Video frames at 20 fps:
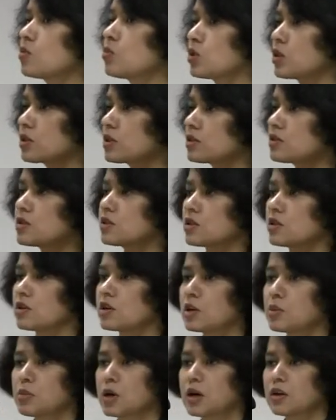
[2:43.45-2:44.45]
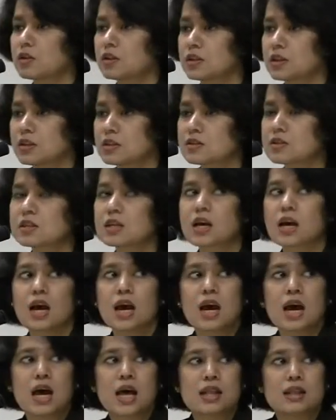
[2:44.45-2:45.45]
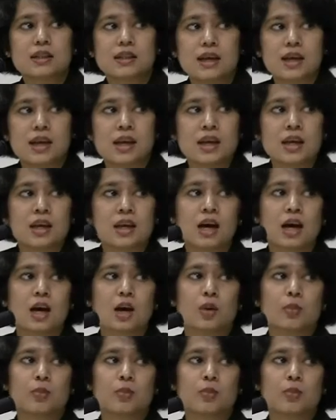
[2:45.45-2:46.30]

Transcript: were concerned about this. They